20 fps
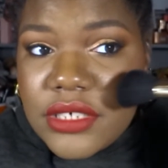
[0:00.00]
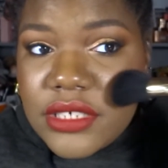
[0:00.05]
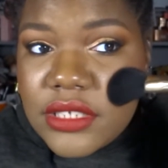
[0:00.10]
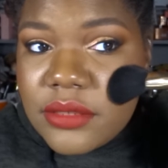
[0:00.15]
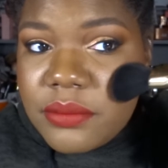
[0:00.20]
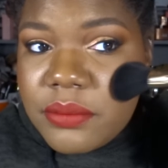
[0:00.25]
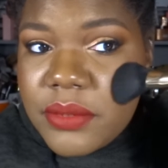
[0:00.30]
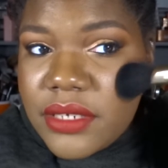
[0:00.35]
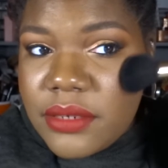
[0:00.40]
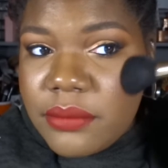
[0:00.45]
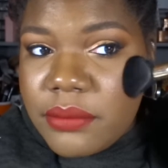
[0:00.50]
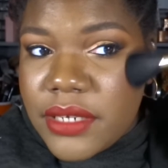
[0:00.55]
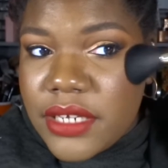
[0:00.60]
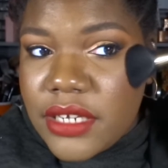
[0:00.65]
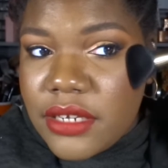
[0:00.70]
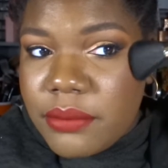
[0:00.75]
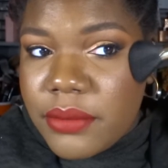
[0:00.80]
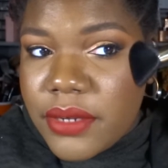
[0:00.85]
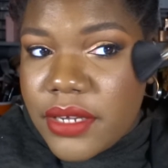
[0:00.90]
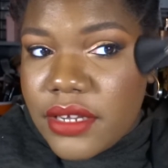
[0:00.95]
It's pretty
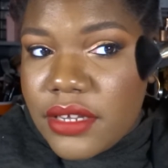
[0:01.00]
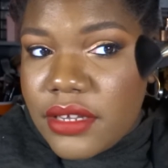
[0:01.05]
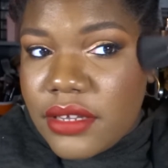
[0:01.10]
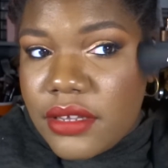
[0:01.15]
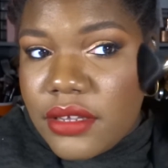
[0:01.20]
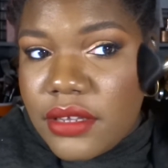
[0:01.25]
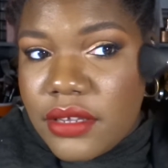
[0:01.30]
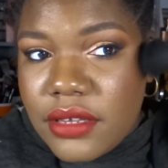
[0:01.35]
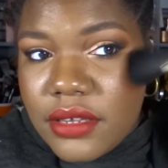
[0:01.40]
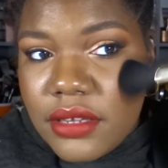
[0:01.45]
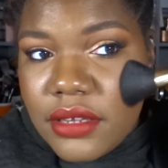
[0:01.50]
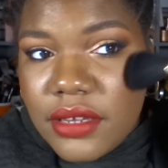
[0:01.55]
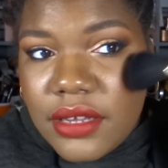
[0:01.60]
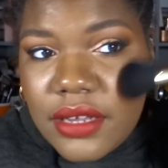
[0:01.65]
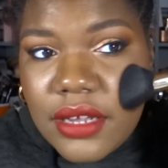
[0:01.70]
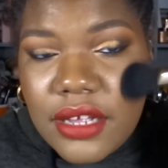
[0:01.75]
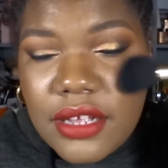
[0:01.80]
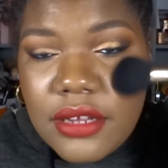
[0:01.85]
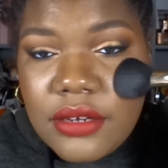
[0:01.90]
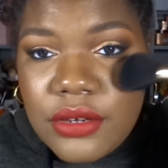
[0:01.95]
big, but
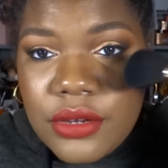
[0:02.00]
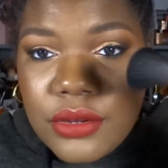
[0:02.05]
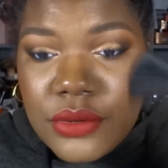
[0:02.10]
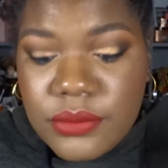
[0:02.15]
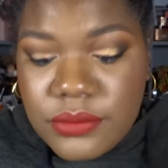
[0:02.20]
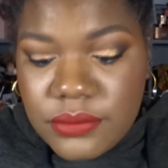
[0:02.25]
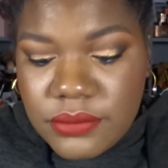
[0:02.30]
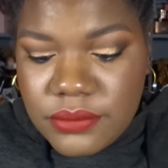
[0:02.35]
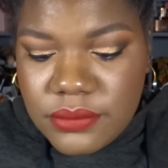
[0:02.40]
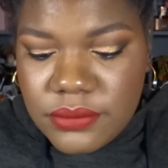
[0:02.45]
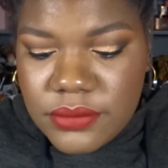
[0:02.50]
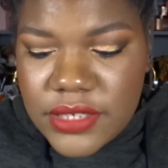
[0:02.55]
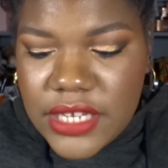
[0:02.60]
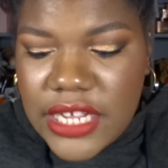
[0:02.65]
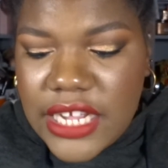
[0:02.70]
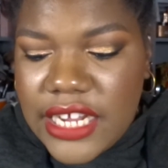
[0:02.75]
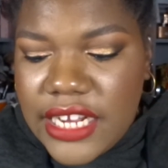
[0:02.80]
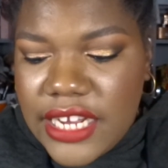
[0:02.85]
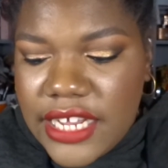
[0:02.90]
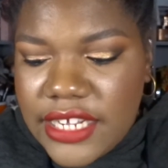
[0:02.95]
I don't know,
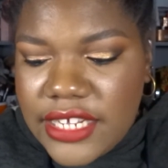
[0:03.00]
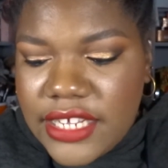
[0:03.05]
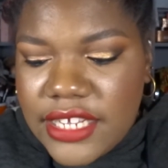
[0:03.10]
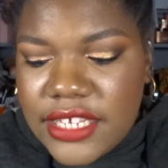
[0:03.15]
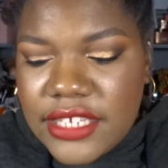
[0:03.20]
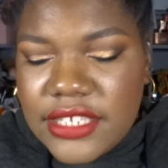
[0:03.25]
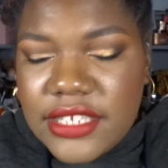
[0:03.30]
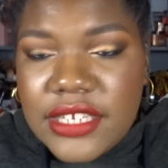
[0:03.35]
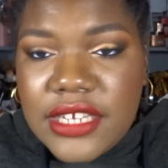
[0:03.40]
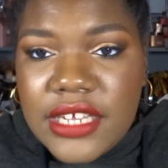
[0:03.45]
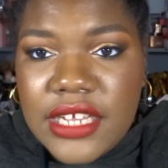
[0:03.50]
I like it.